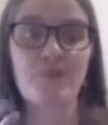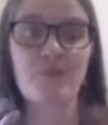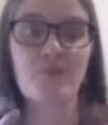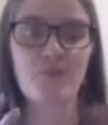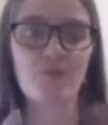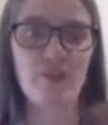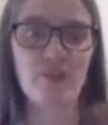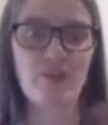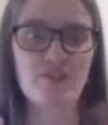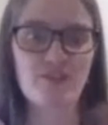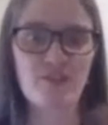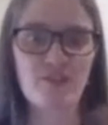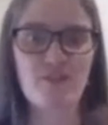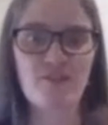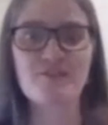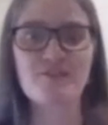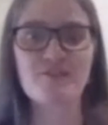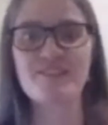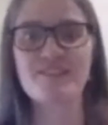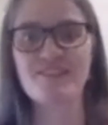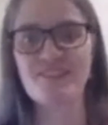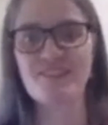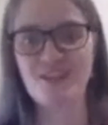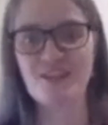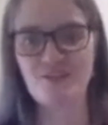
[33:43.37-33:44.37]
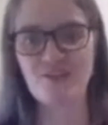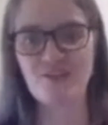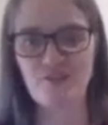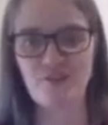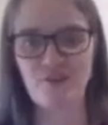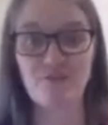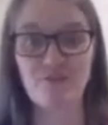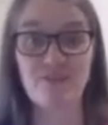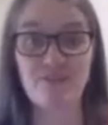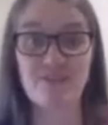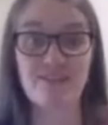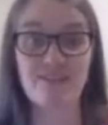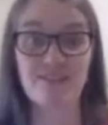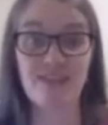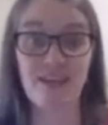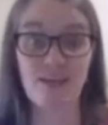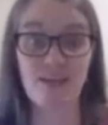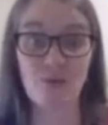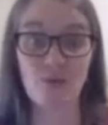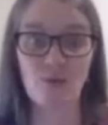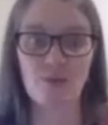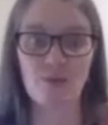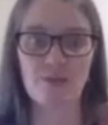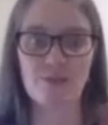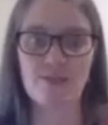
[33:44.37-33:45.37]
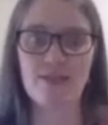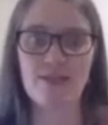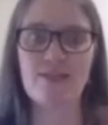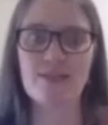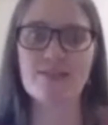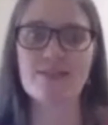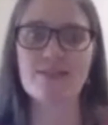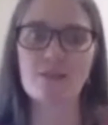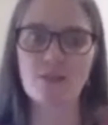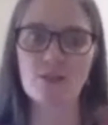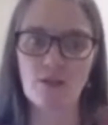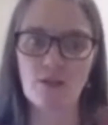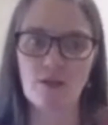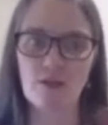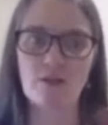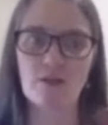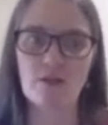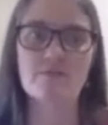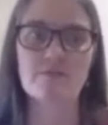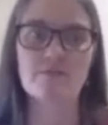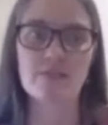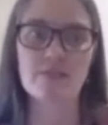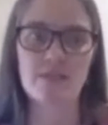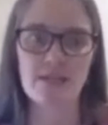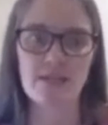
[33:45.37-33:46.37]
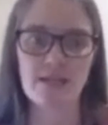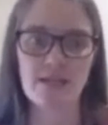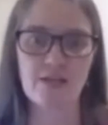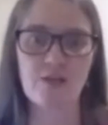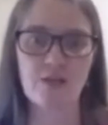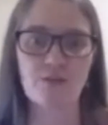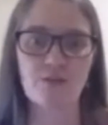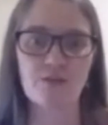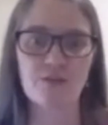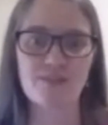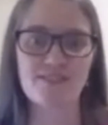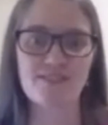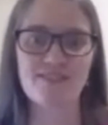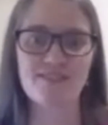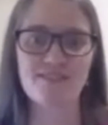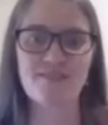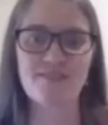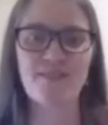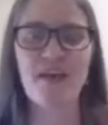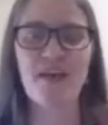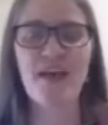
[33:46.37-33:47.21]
regional offices, country offices, headquarters, that is a lot of stakeholders.